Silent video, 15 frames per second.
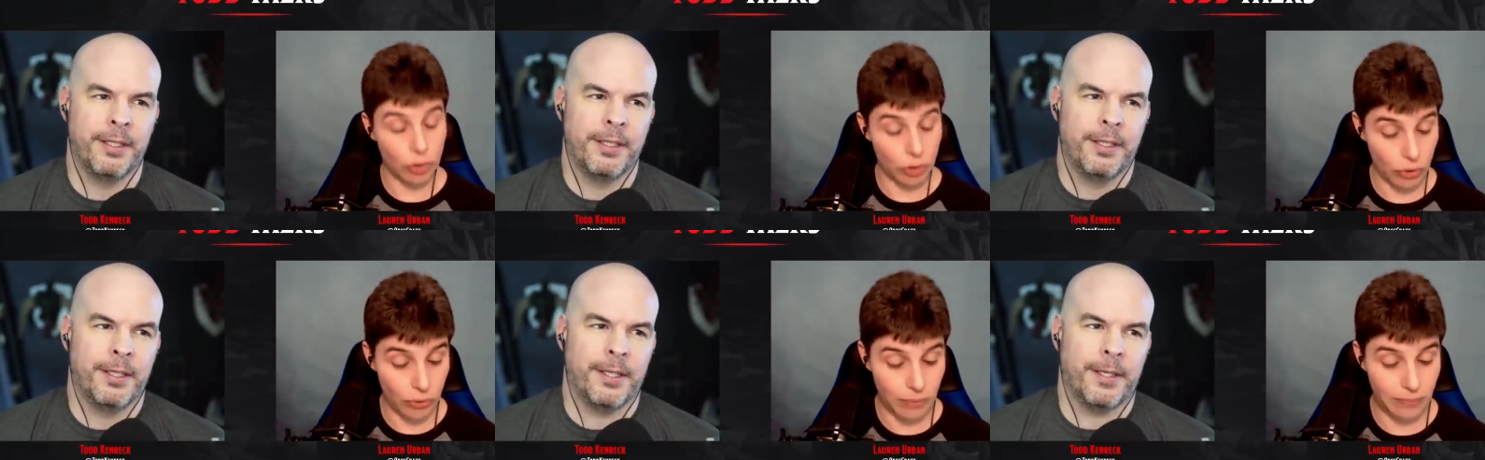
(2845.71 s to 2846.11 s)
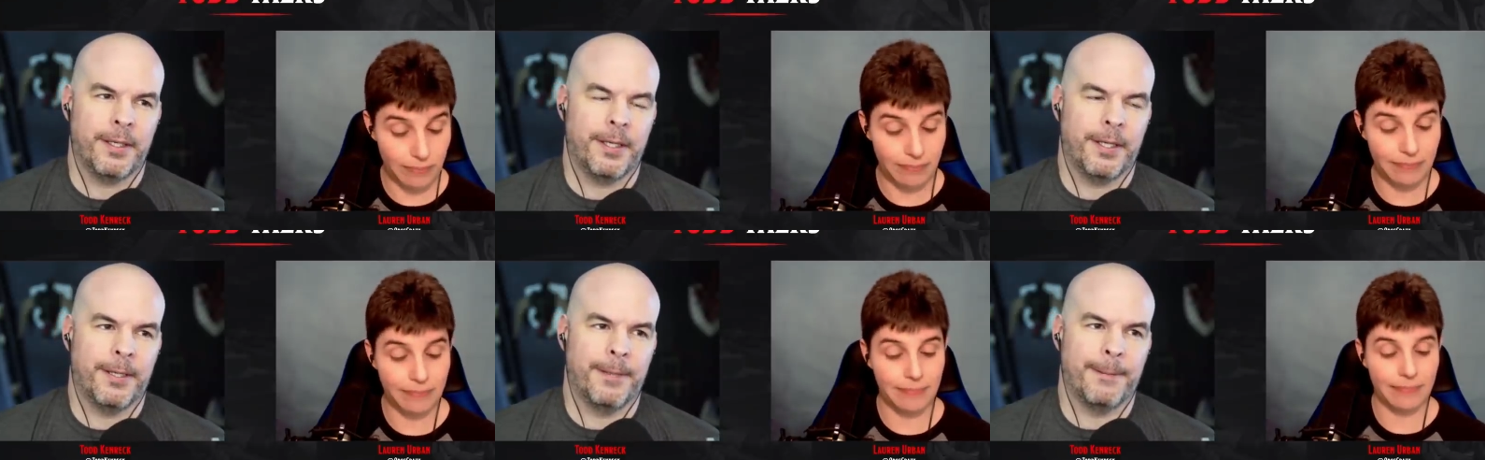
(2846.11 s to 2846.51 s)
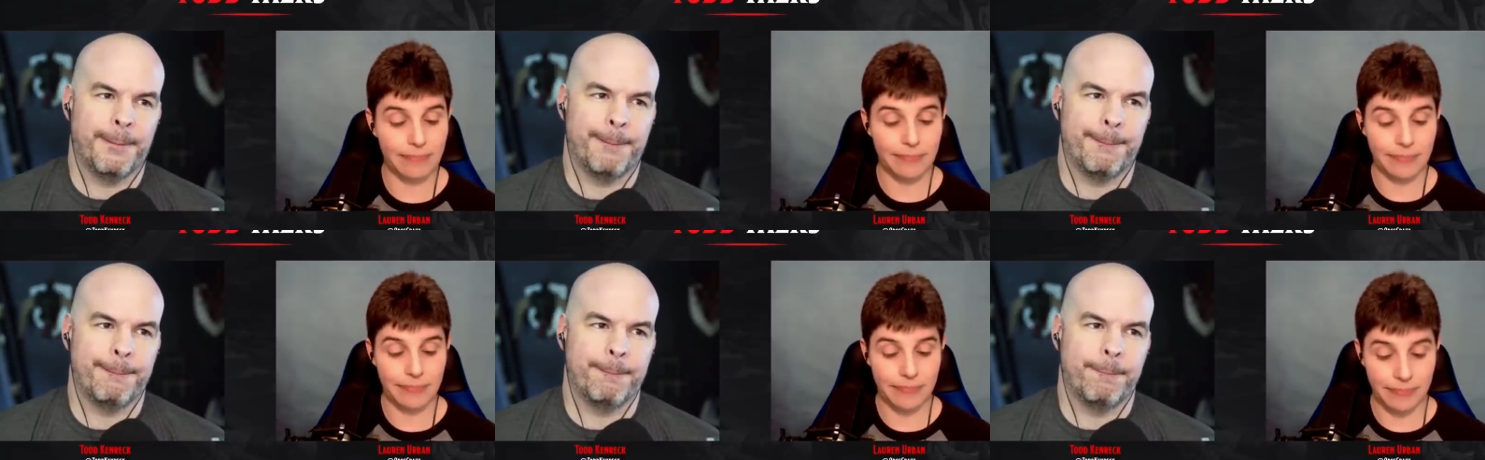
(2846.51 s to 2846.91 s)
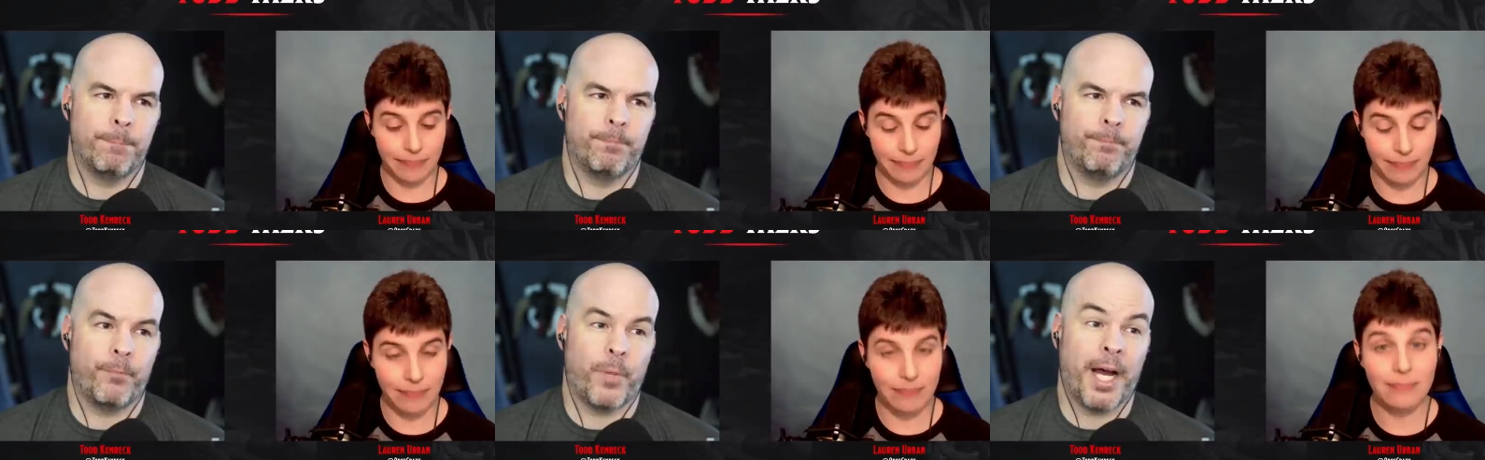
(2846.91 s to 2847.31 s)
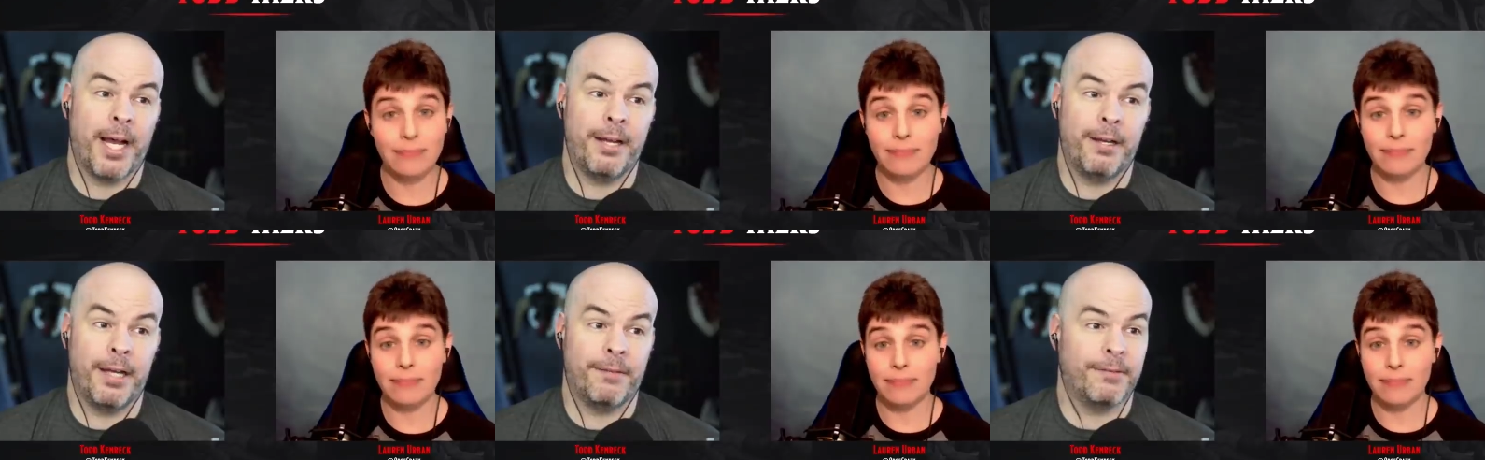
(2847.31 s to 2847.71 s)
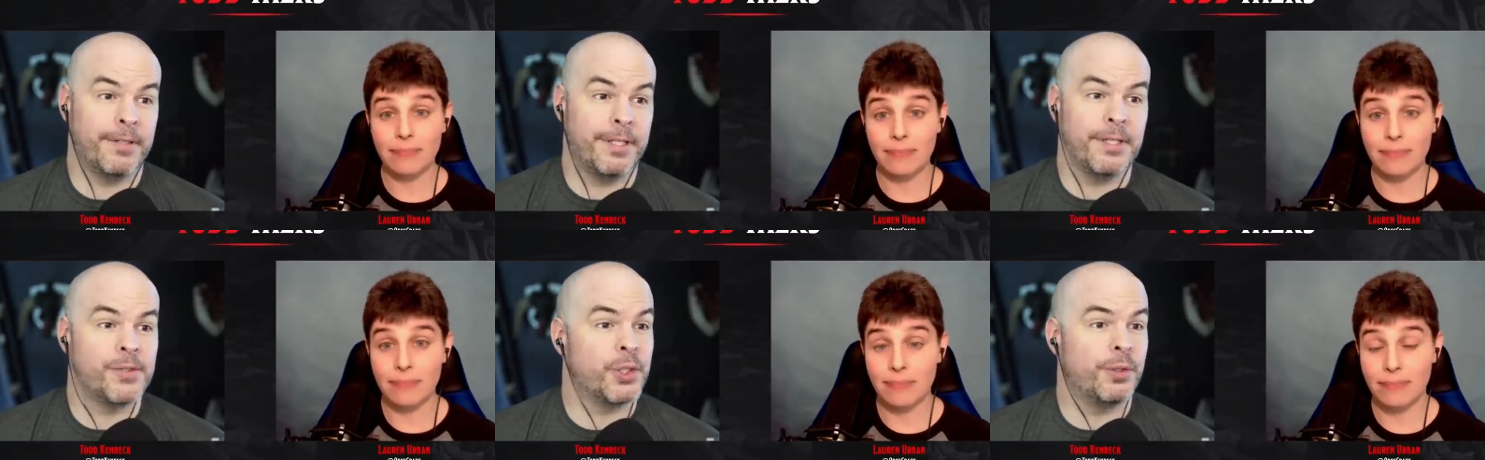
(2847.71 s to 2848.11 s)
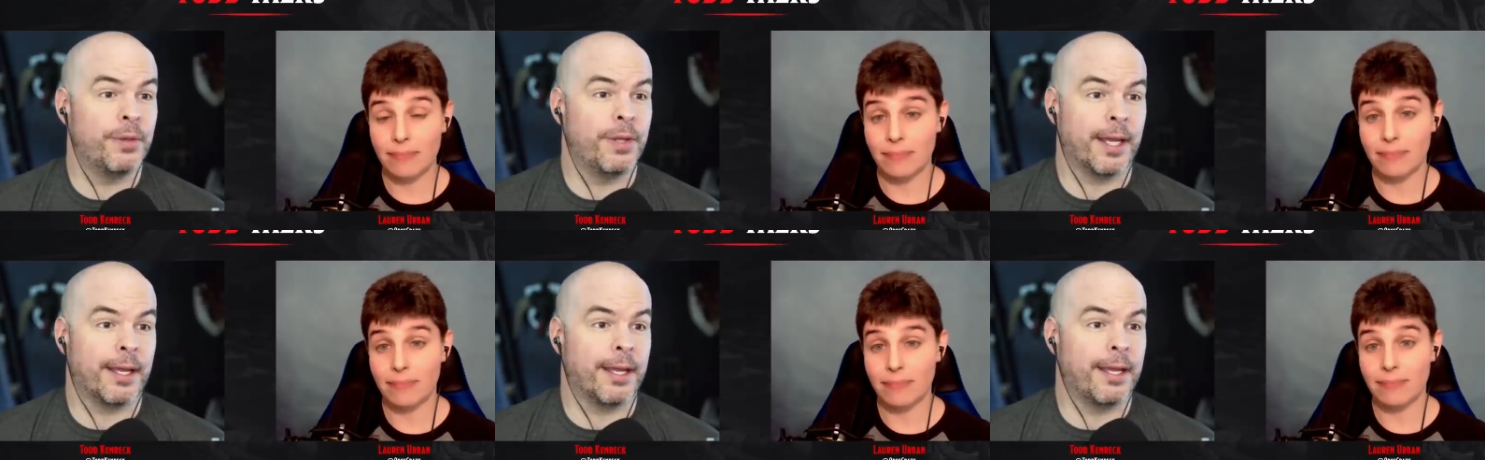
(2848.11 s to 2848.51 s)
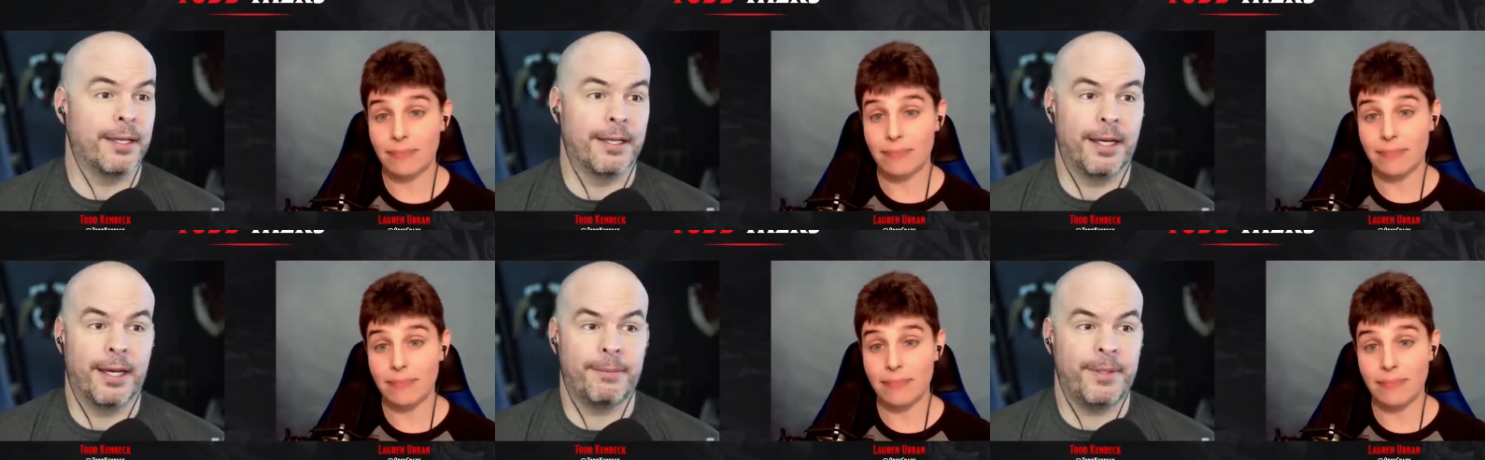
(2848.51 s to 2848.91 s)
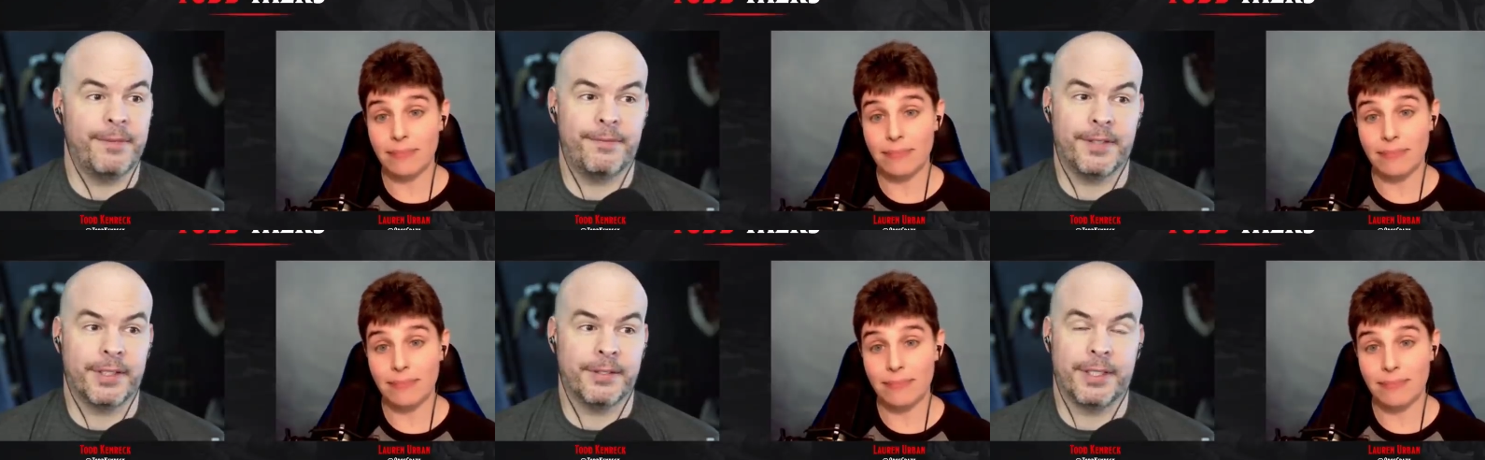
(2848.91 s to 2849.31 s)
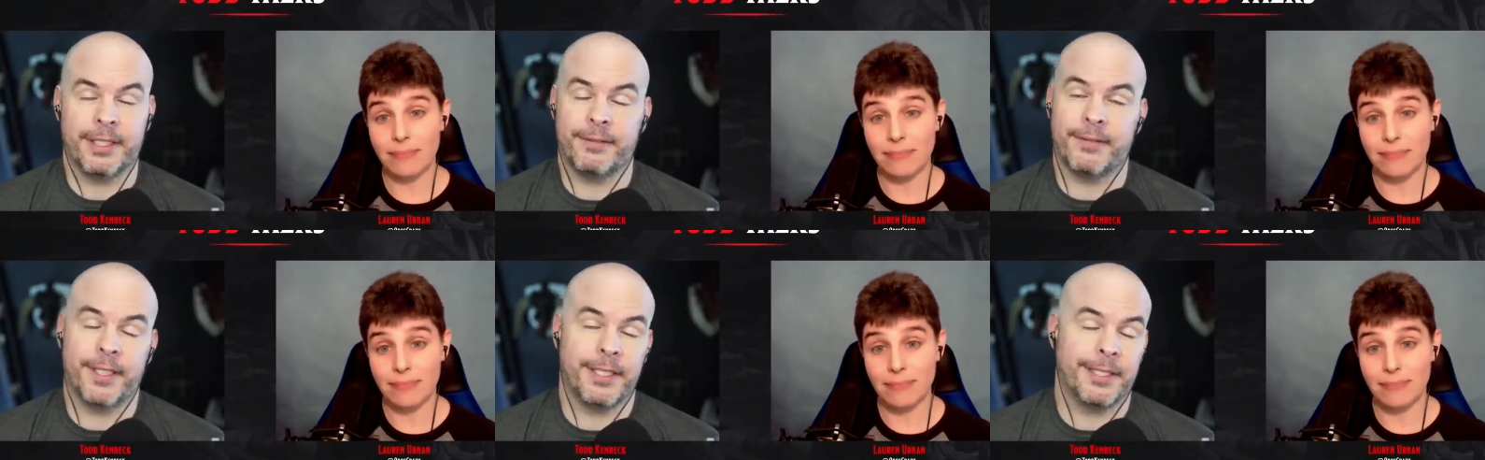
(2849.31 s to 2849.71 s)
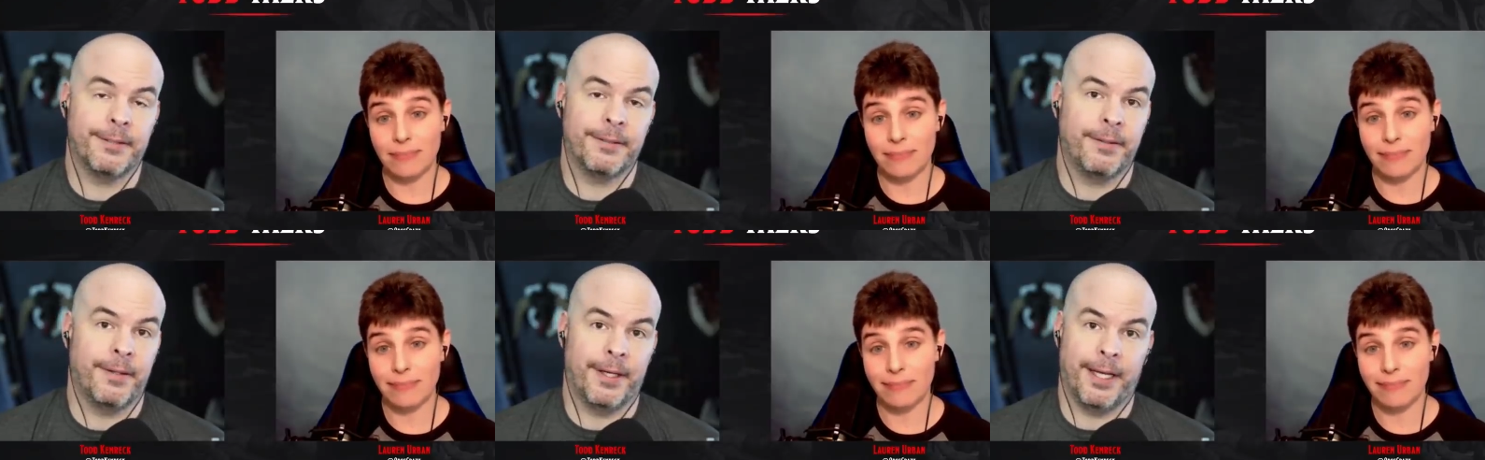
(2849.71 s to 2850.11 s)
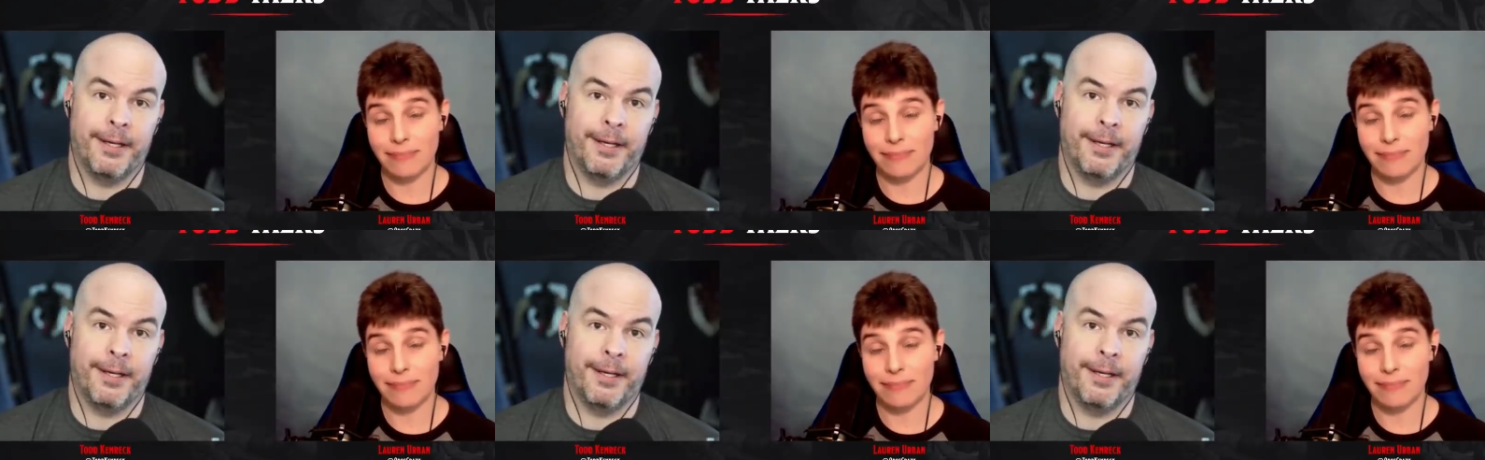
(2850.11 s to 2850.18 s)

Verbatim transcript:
Speaker 1: True. Um, I have an issue that cannot be figured out right now,